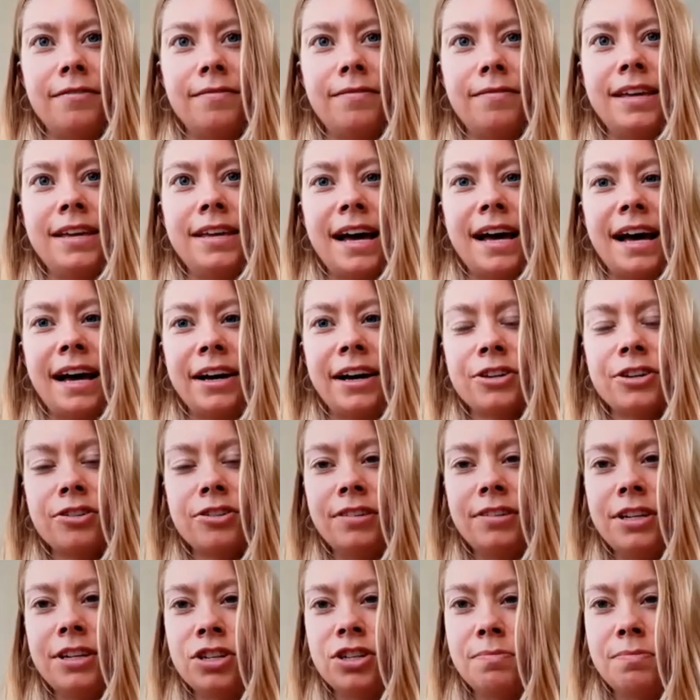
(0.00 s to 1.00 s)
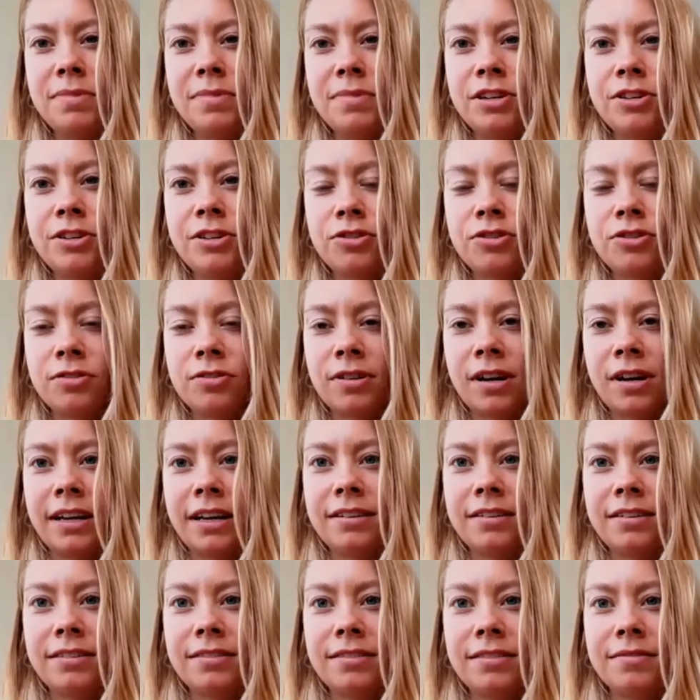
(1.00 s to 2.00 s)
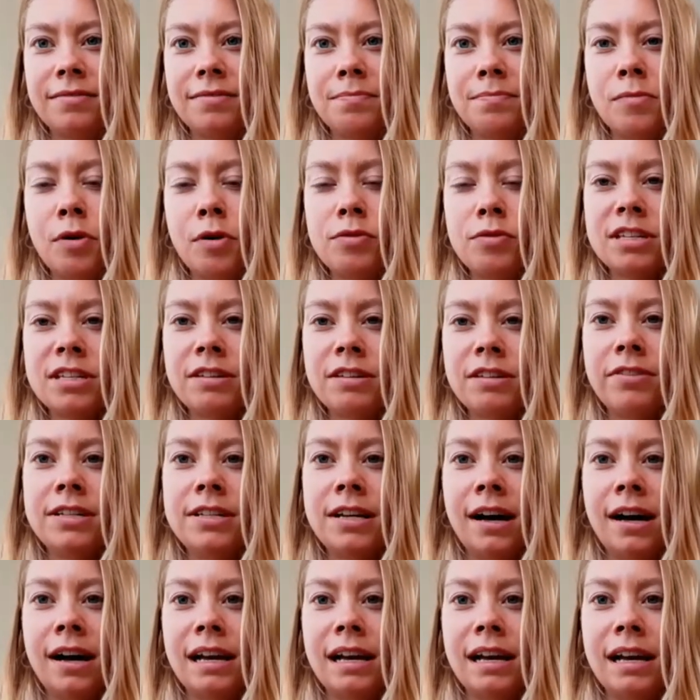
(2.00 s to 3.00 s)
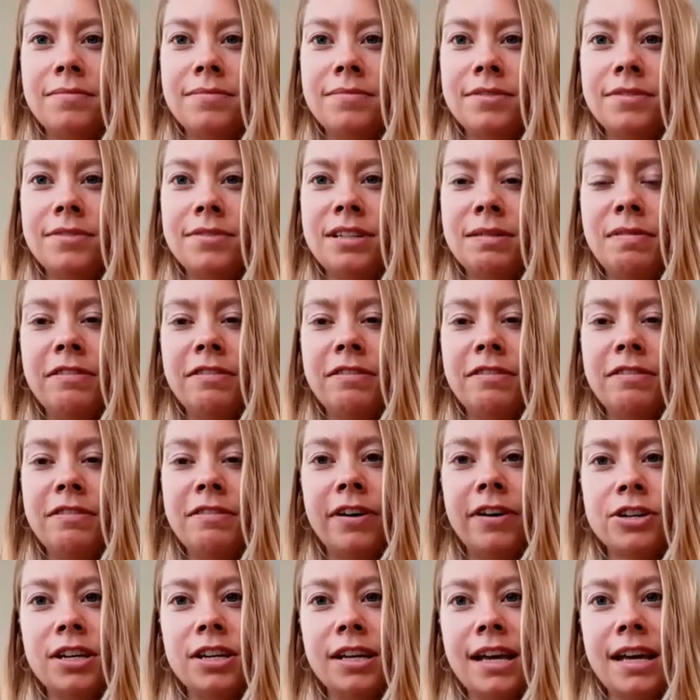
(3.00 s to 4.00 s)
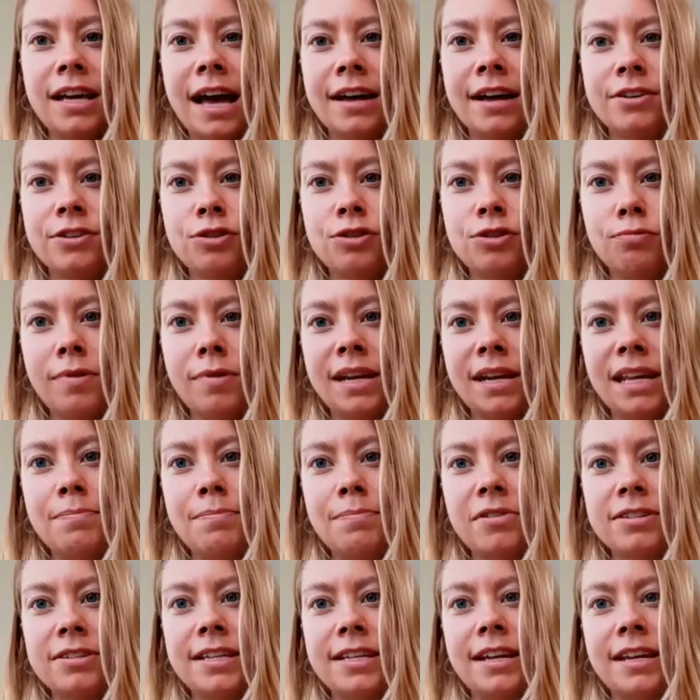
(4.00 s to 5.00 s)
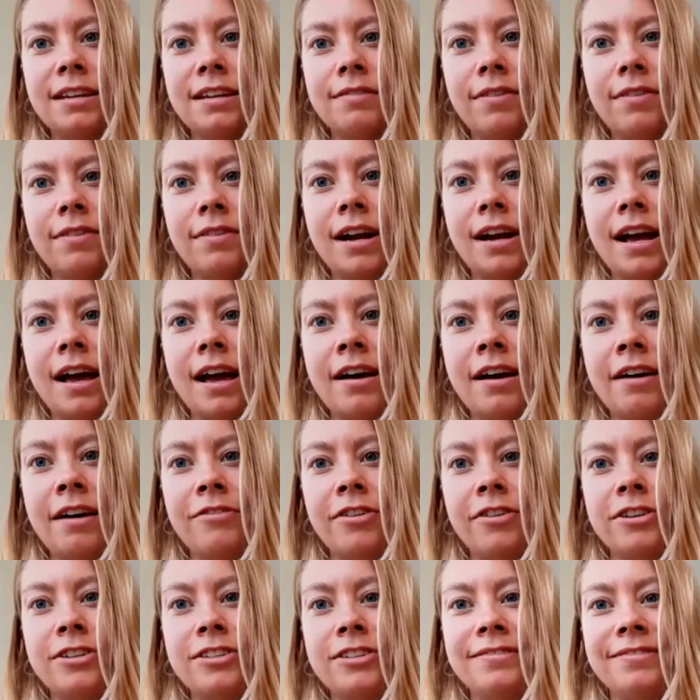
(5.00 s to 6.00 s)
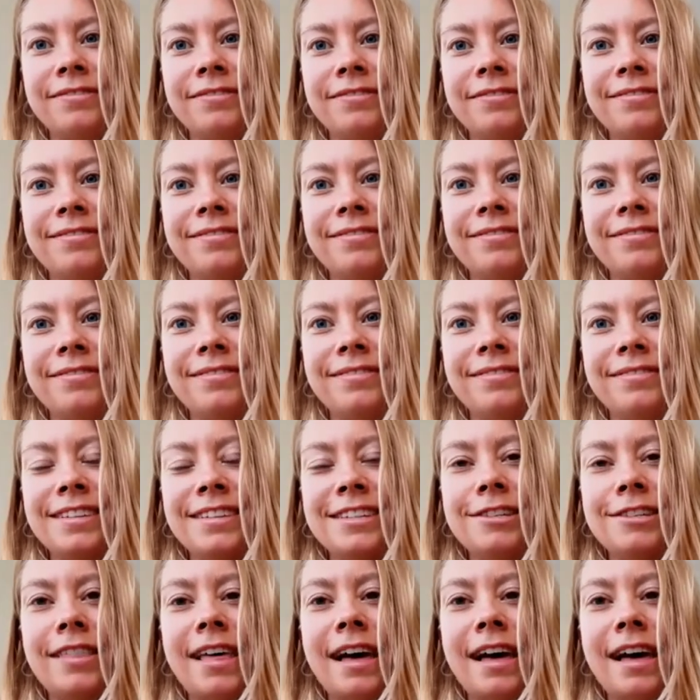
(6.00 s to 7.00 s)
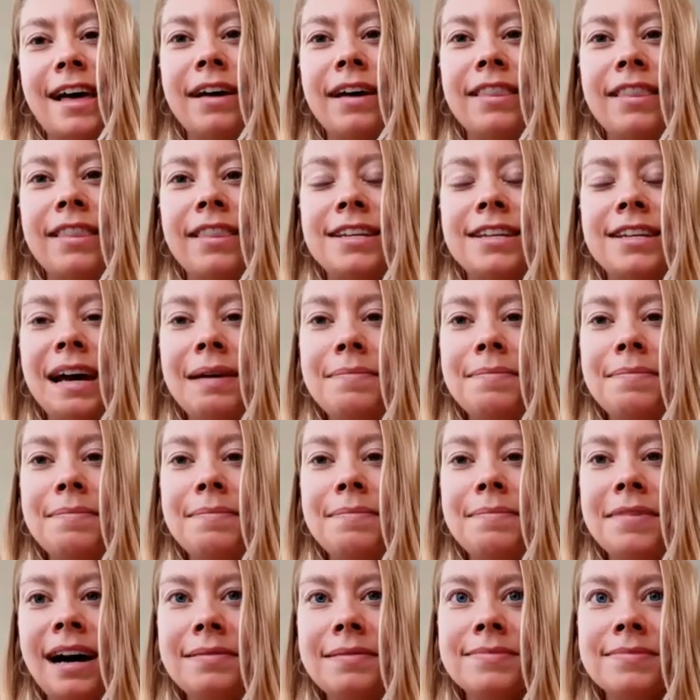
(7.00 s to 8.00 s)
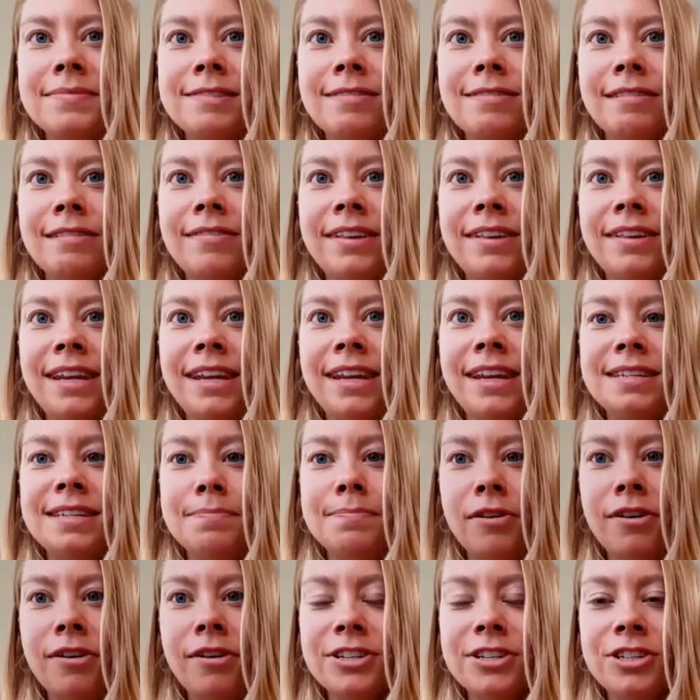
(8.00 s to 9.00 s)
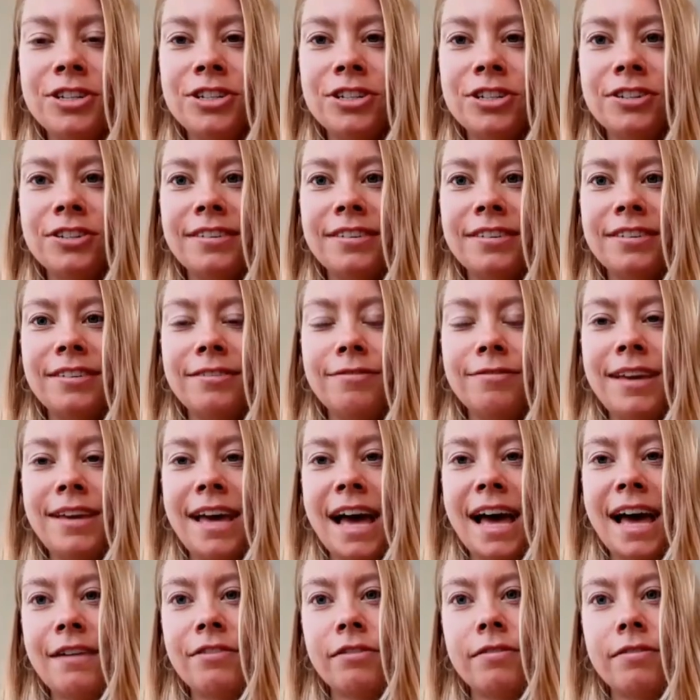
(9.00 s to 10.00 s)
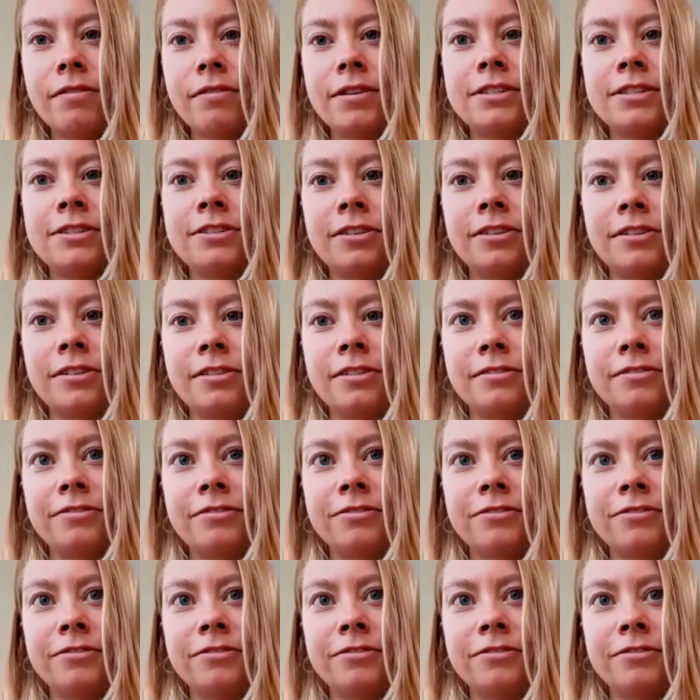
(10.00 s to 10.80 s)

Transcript: we actually should be trying most of the time to be functioning at 20% of our effort so that when the time comes when we need to push, we have a reserve.